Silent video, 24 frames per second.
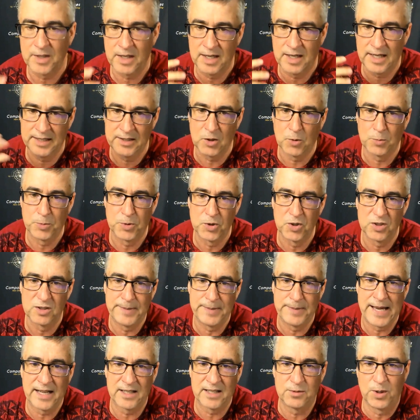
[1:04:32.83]
I know Bruce
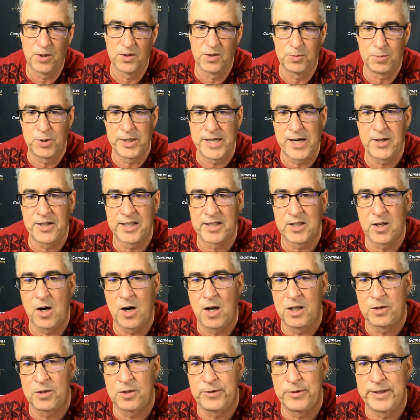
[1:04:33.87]
Maxwell's put out a
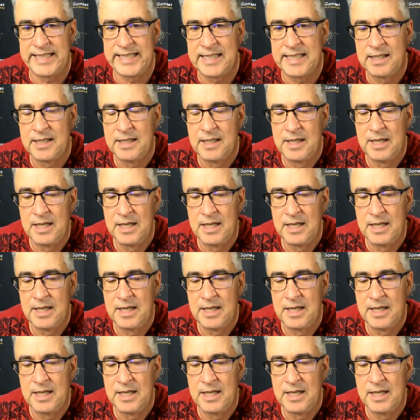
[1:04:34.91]
call already